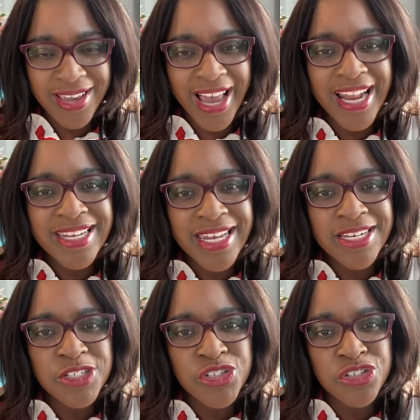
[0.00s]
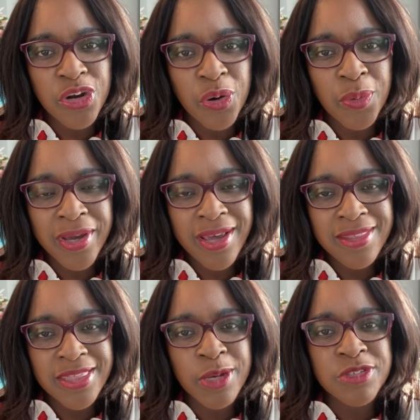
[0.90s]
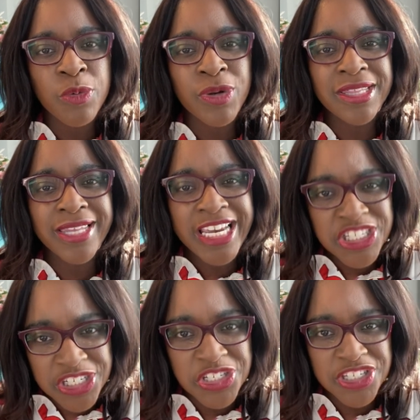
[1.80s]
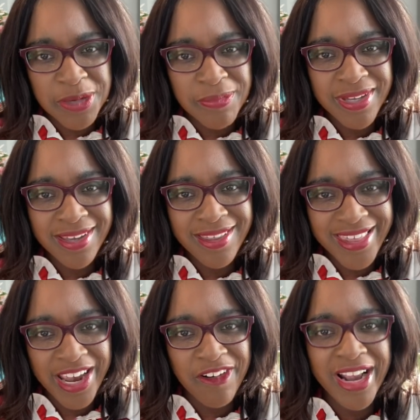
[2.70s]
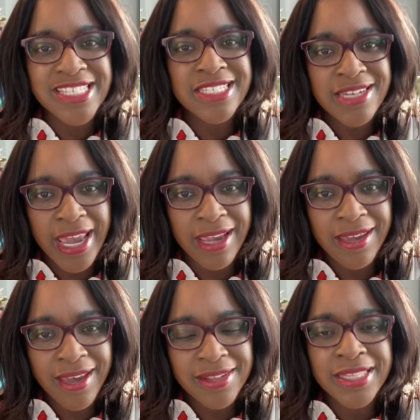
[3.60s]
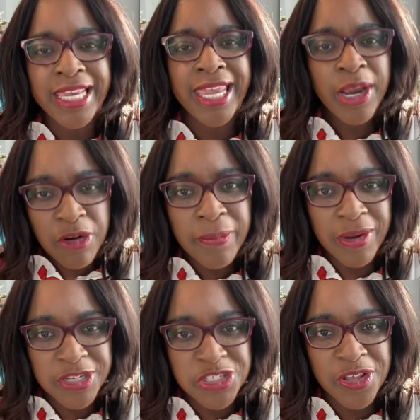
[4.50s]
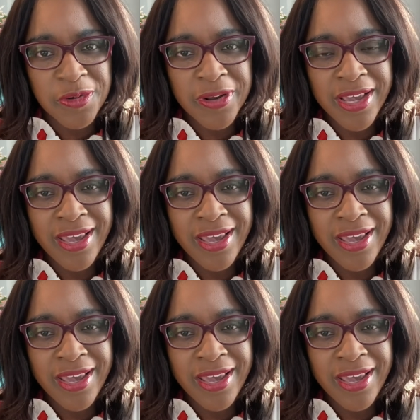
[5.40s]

I needed to show that there's a relationship there at stake and that they care about each other.